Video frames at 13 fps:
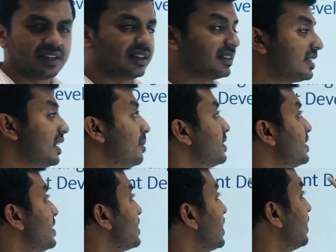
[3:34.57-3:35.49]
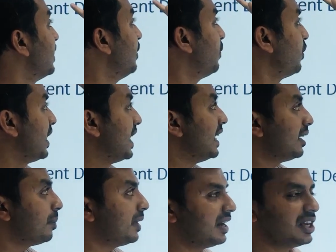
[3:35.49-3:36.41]
syllabus is given for the
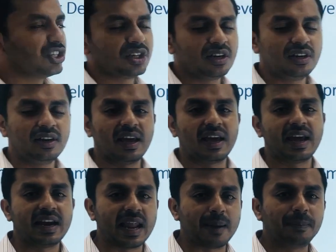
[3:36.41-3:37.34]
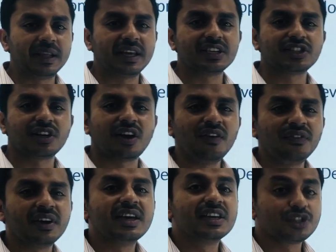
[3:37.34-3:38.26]
interpretation and application
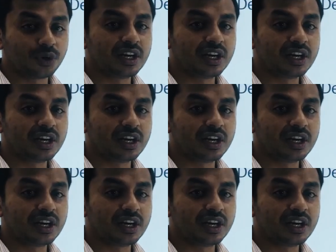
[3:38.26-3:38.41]
of Sri